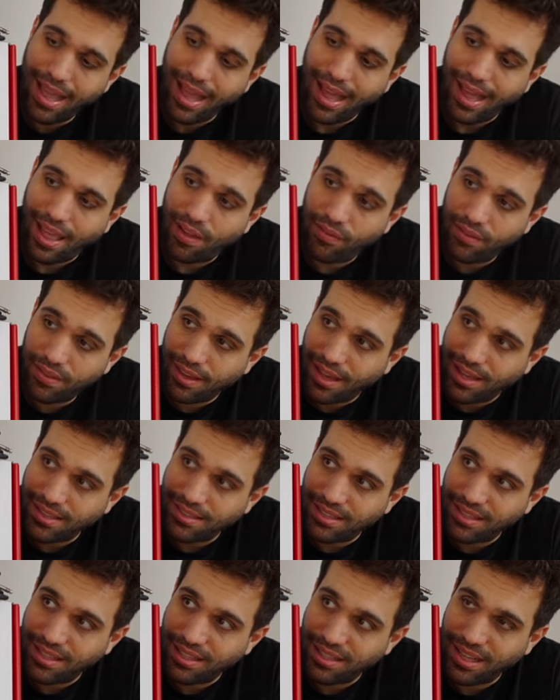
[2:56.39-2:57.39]
I haven't
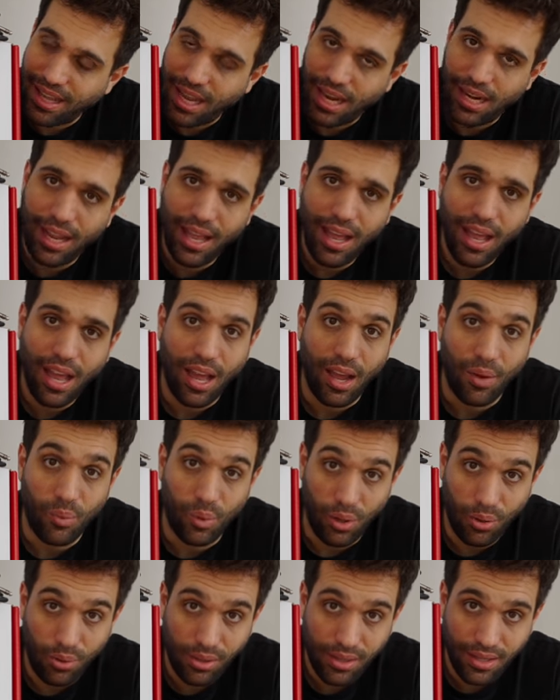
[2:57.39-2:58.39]
tested it yet. I
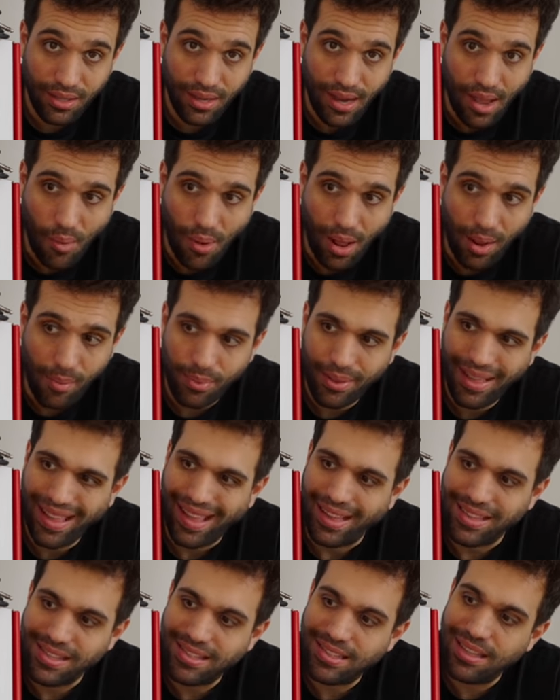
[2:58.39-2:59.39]
will hook it now up
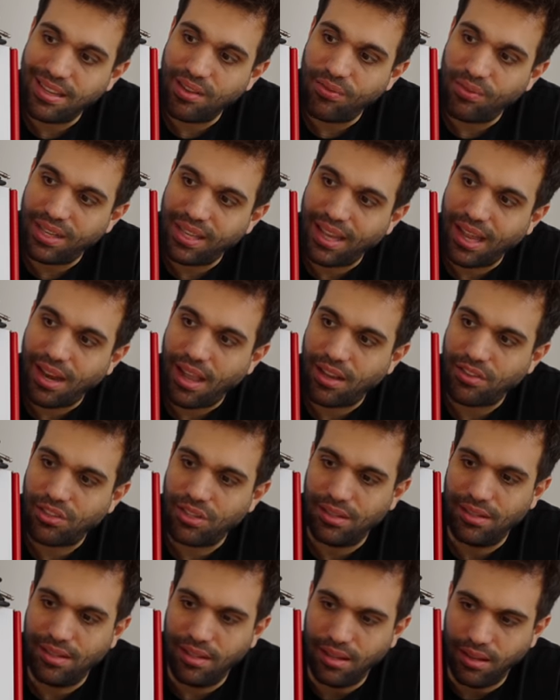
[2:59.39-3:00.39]
and see if it can
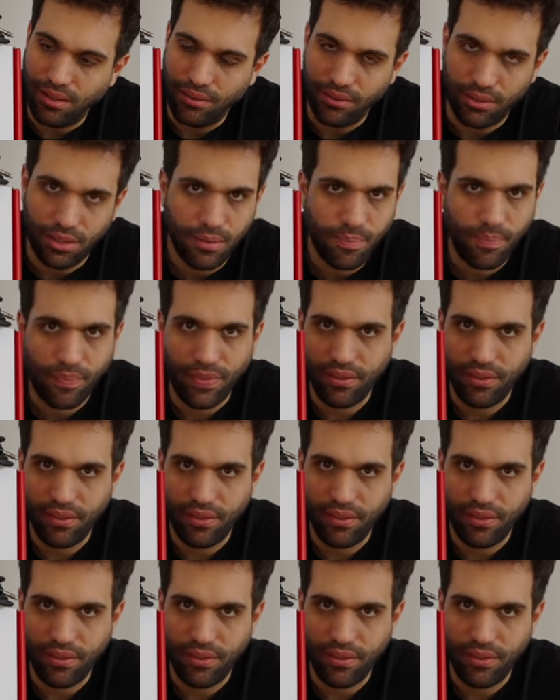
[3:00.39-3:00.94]
actually deliver.